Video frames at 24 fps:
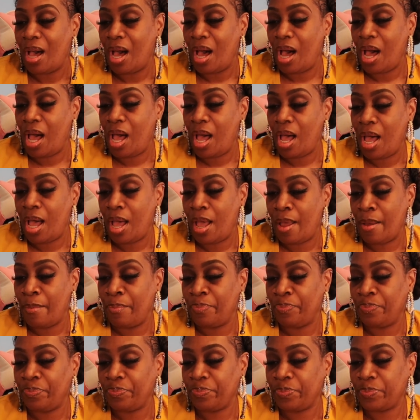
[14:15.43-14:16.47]

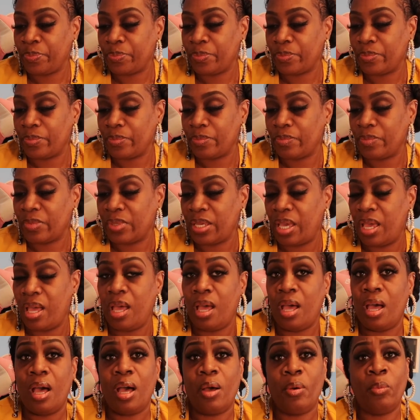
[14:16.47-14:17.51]
Um,
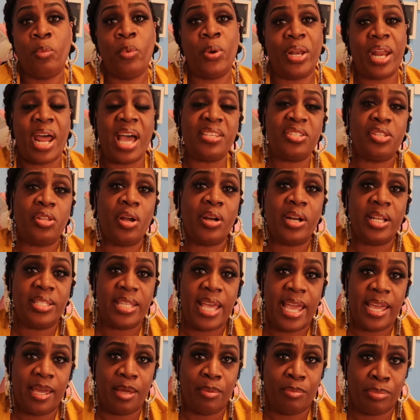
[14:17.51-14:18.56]
when I started
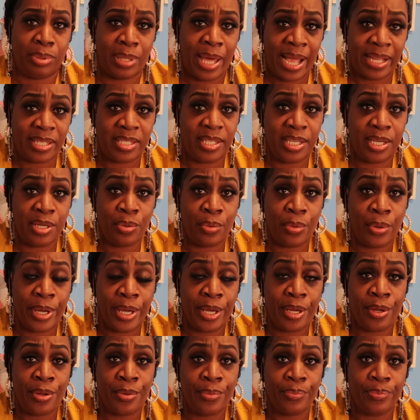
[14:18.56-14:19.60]
taking black seed
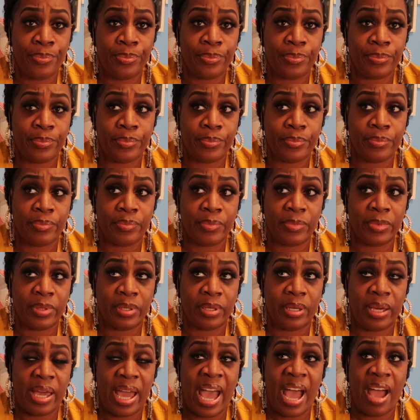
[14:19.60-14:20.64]
oil,
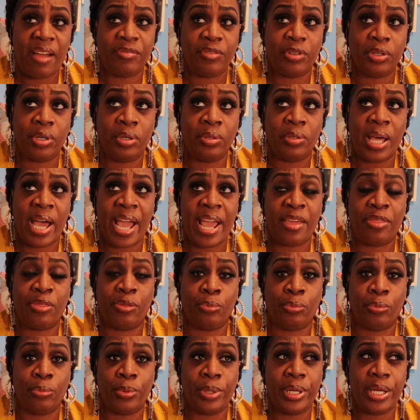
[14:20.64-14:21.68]
after like
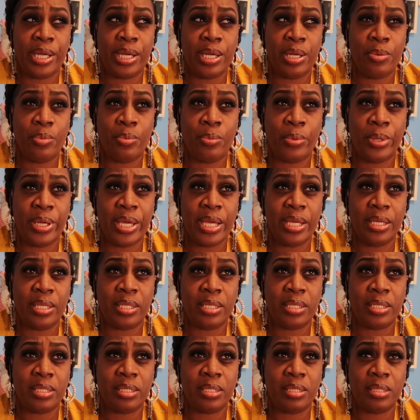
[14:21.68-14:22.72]
three
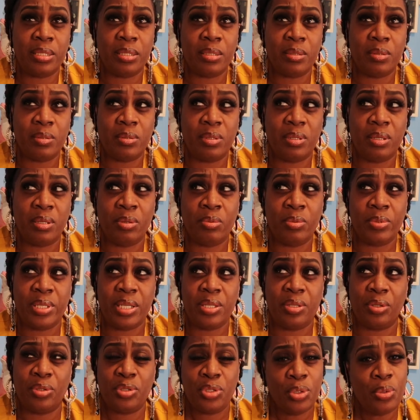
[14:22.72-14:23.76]
weeks, it was
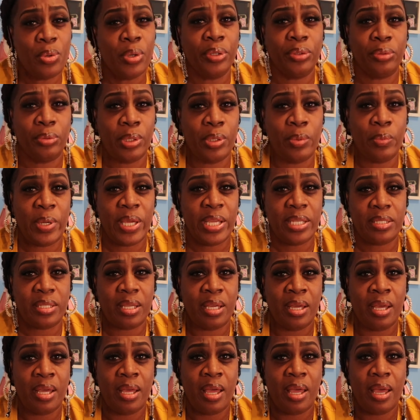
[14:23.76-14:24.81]
either two or three weeks
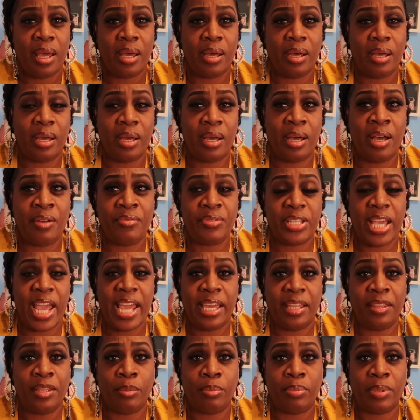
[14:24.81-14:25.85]
of
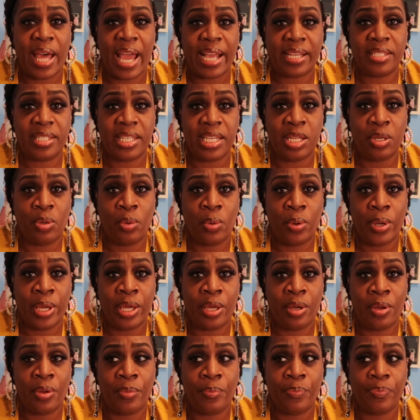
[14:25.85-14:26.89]
taking the black seed
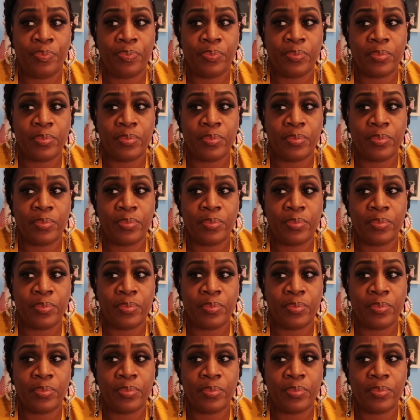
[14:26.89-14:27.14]
oil,